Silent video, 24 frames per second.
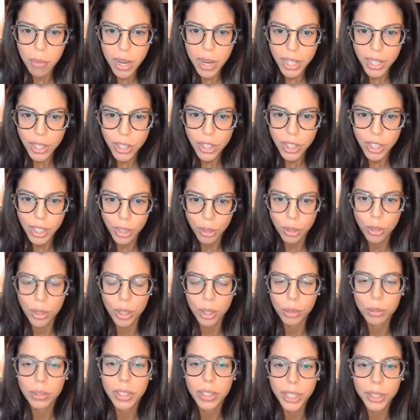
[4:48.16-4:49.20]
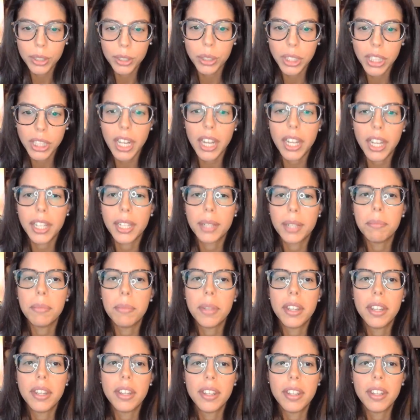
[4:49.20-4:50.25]
so much in so little time
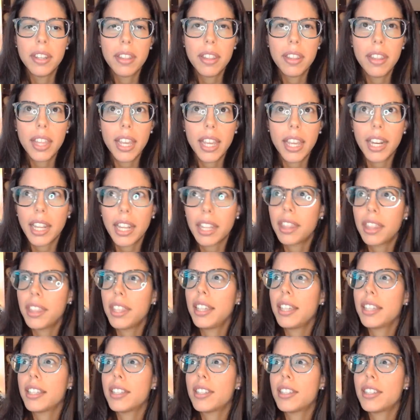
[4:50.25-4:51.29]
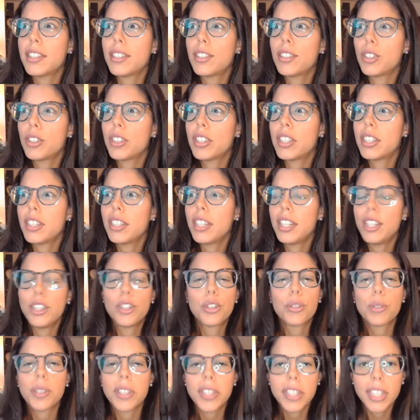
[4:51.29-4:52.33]
that I think it's just
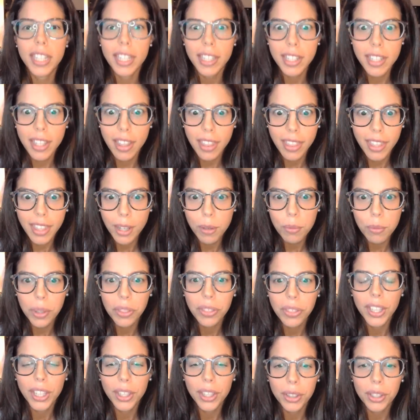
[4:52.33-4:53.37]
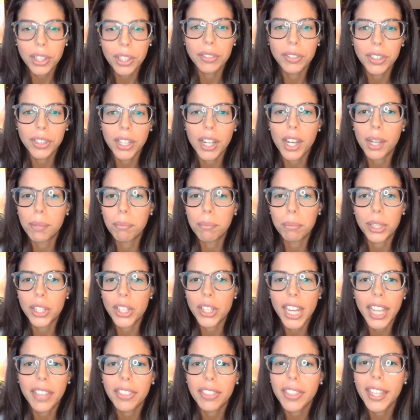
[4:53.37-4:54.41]
interesting to think what they could have
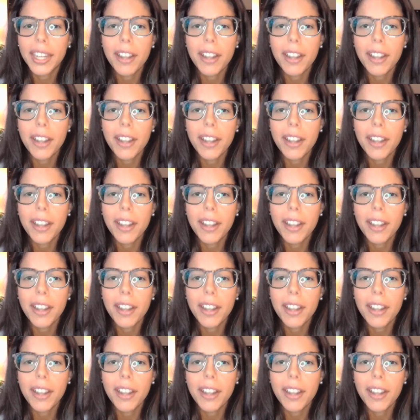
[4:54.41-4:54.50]
accomplished had they